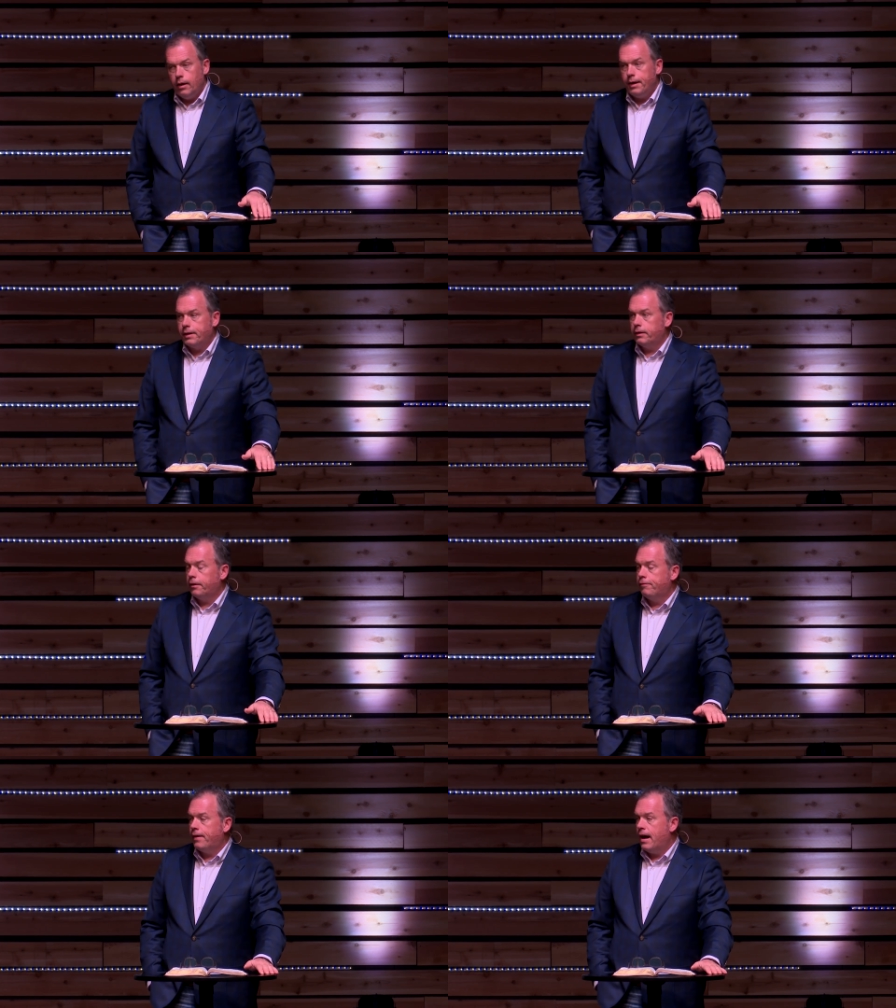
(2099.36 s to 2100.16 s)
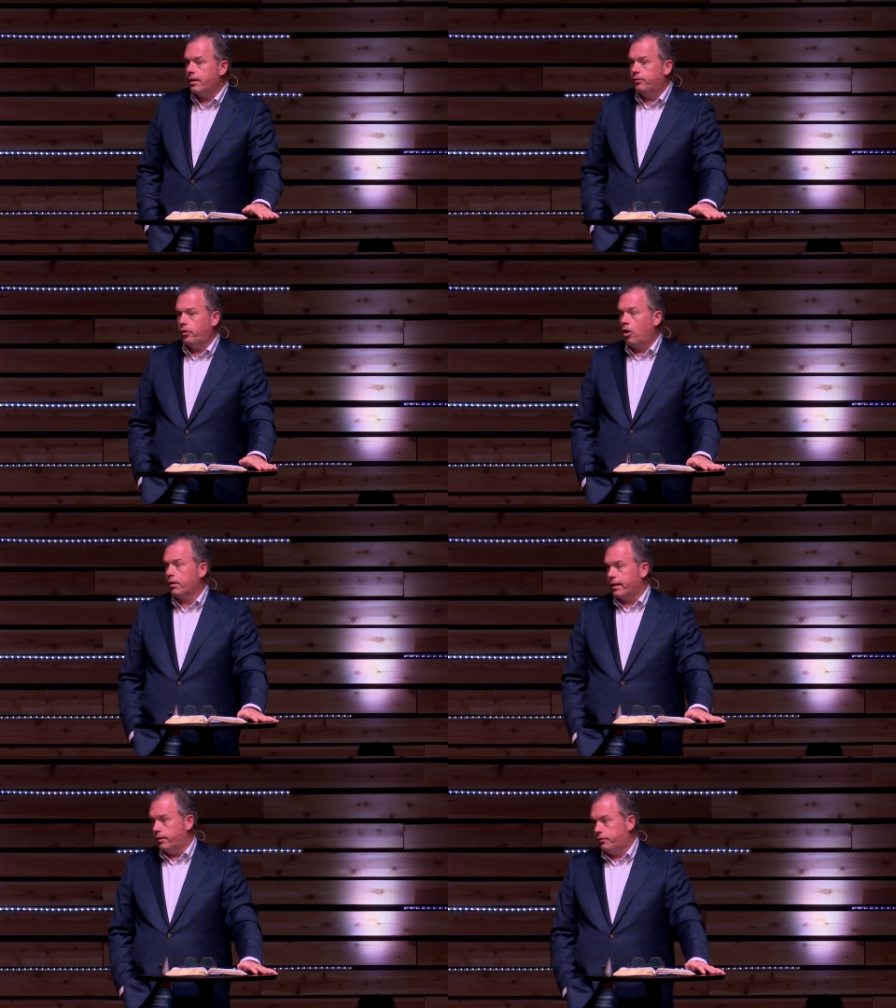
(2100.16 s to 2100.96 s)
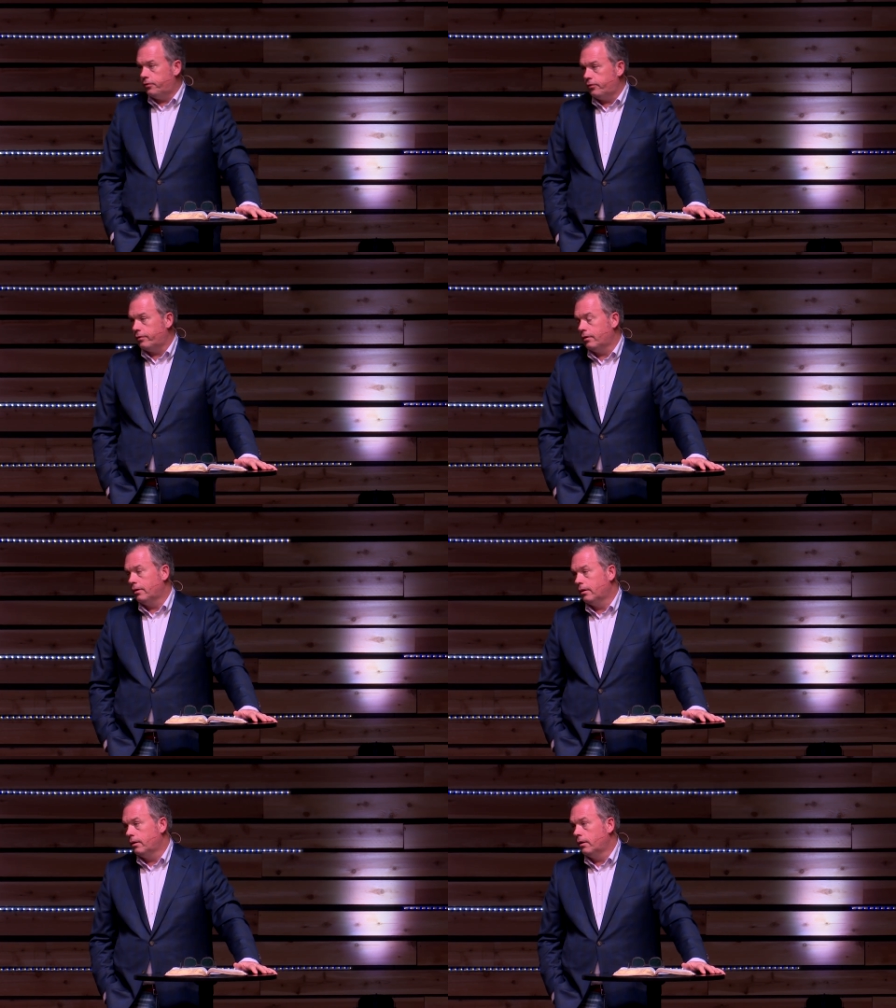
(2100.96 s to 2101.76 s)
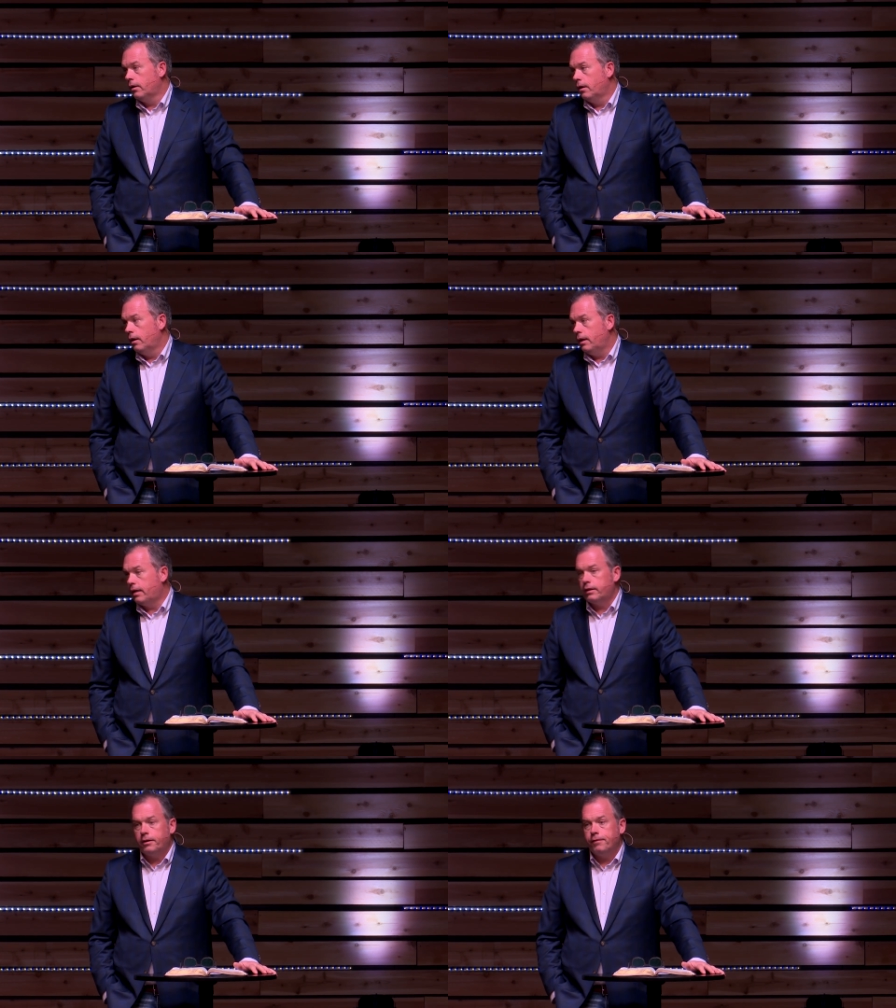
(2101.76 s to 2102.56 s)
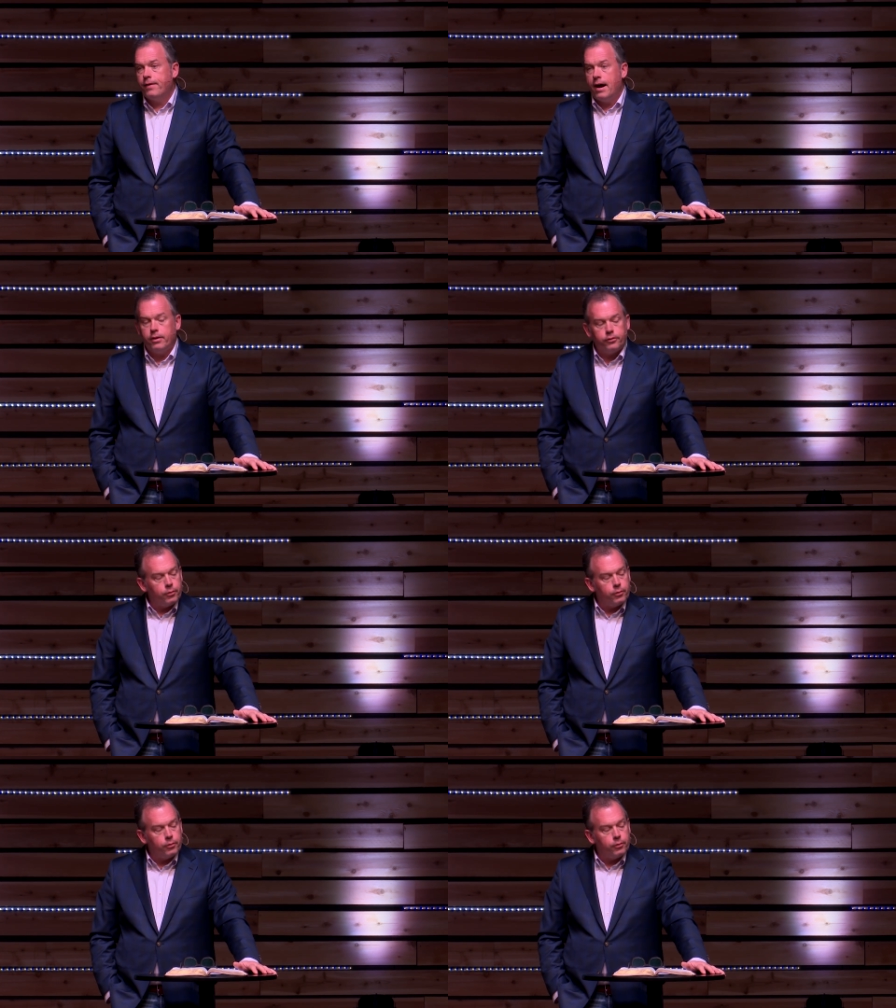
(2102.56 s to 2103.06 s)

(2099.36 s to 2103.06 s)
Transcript: he clarified his targets, he clarified his